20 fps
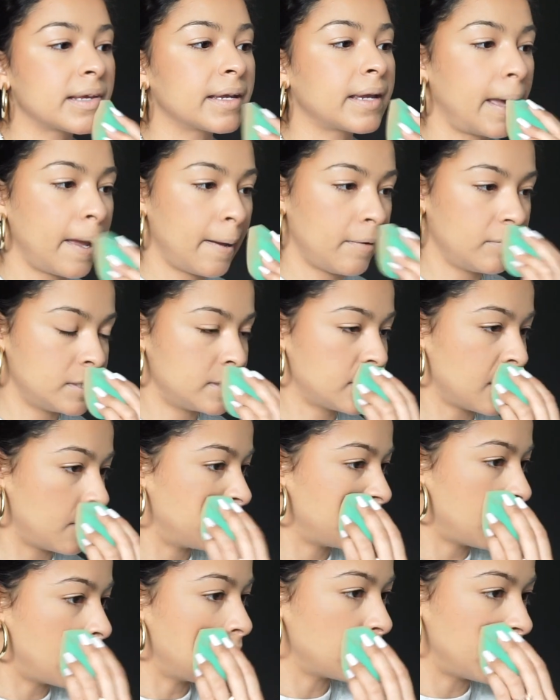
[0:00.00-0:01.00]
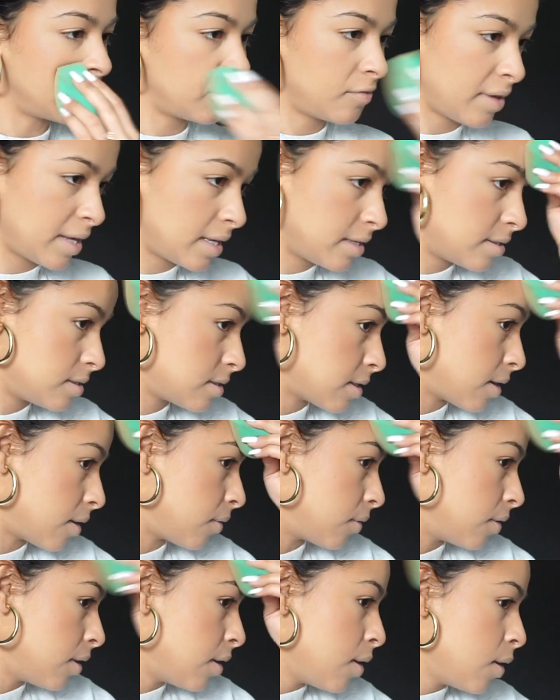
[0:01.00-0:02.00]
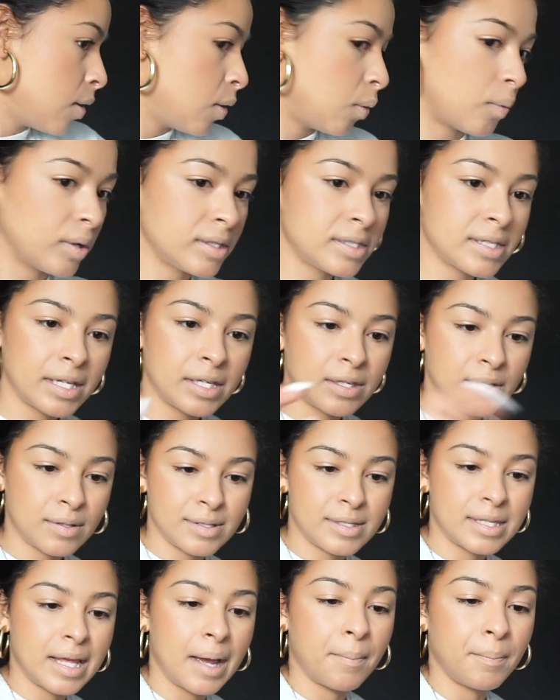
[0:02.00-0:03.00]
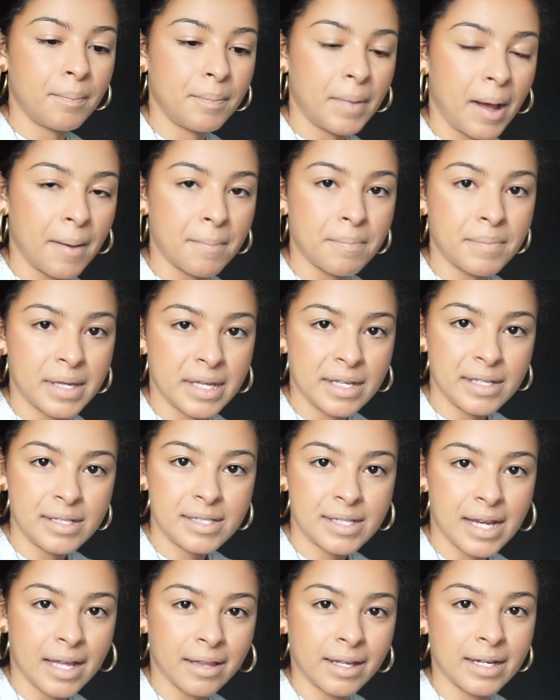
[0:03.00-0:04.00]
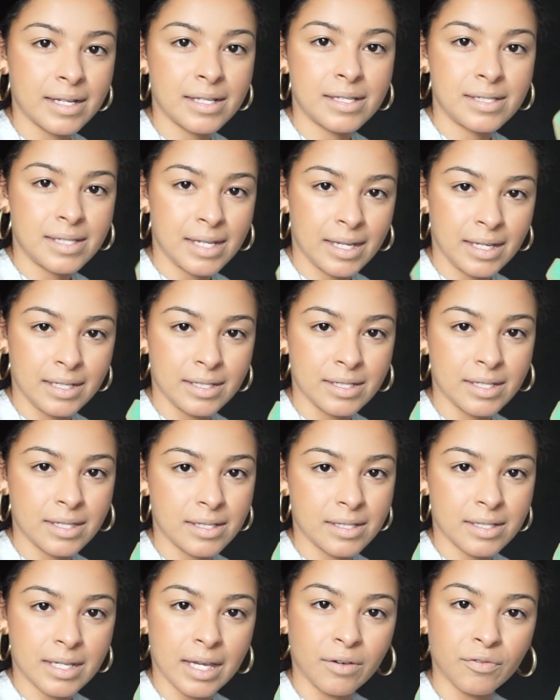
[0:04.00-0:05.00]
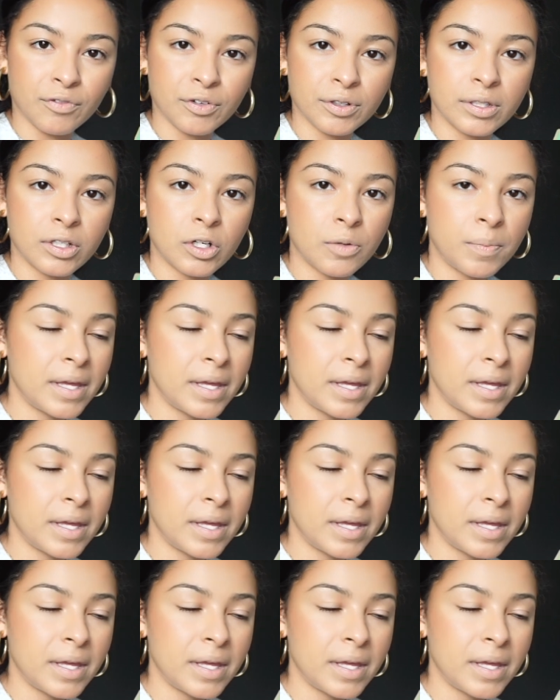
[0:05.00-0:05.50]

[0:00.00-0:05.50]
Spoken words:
like I have stuff on my face. So once I use that mist, I let it sit into the skin for a little